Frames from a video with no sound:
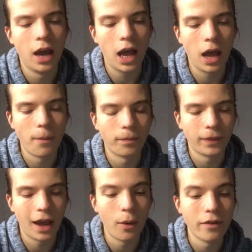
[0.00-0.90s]
Um,
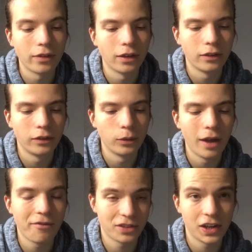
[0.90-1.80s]
however, to
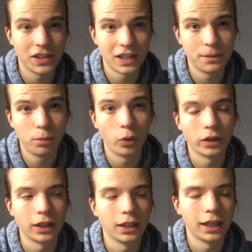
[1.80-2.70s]
emphasise this
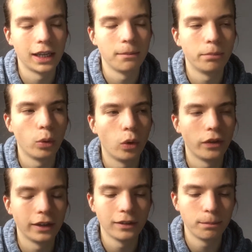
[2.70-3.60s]
point, he had bought
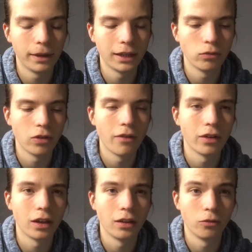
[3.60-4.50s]
these big
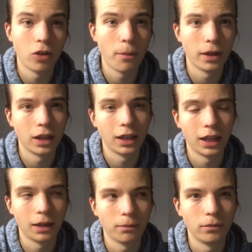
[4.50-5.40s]
rubber, rubber
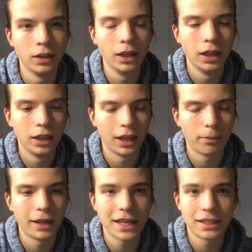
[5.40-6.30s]
um,
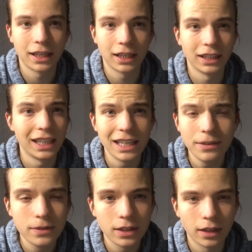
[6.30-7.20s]
like plastic
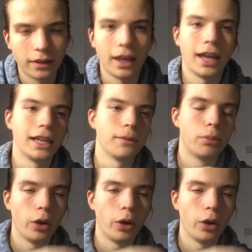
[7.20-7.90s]
leaves that he had